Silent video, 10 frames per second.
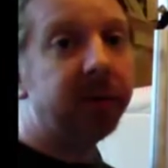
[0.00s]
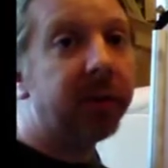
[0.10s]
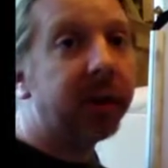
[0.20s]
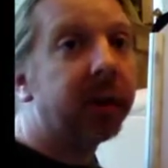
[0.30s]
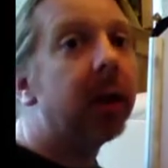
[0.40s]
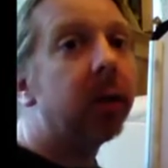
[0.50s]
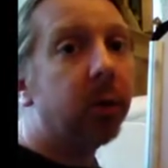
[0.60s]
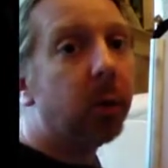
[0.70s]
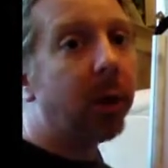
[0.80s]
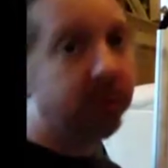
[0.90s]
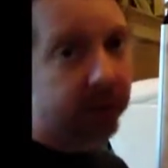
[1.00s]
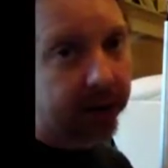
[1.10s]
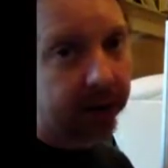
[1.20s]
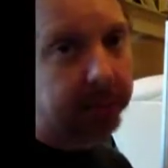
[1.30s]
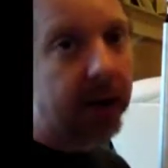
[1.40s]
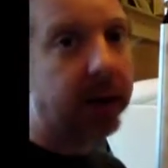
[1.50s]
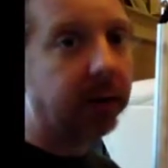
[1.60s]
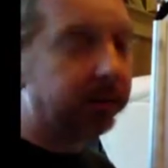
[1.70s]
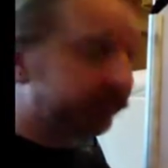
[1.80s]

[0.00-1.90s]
fitting the quadratic model.